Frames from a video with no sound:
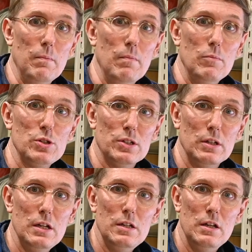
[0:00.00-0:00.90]

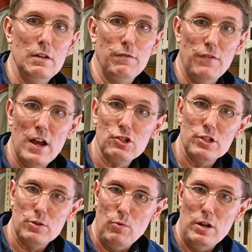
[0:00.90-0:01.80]
Mussolini
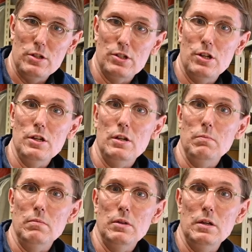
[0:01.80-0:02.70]
fascist
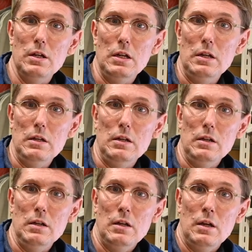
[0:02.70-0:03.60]
regime
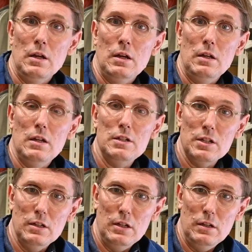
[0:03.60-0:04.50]
in
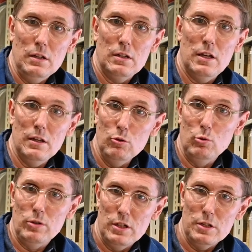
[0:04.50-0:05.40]
Italy
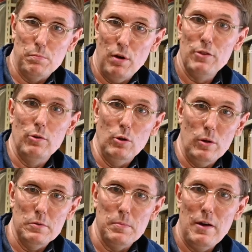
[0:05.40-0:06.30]
killed his brother-in-law,
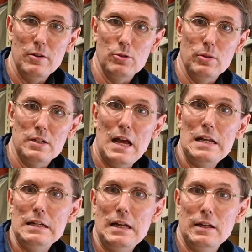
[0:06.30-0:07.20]
who was married to an
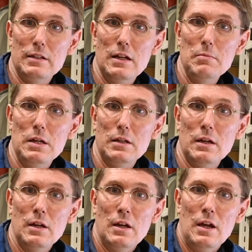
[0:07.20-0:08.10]
Italian academic,
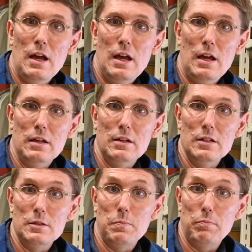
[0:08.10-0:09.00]
and
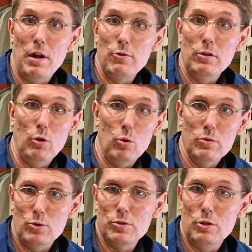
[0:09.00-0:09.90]
his brother-in-law,
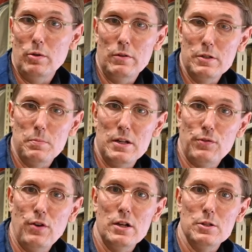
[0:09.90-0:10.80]
who's also one of his
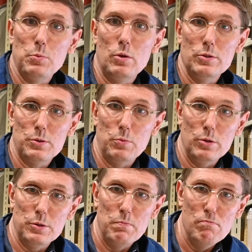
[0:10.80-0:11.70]
best friends,
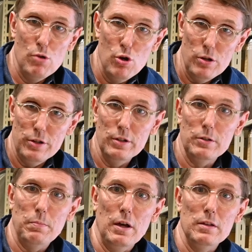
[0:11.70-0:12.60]
was
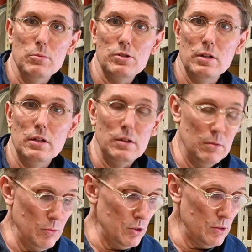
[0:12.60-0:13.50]
murdered by the
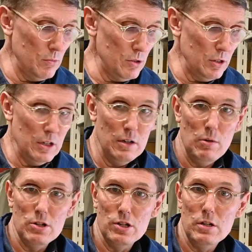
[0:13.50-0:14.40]
Mussolini
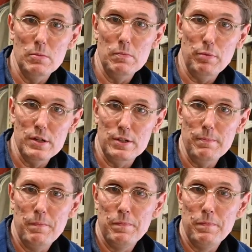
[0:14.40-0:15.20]
regime in prison,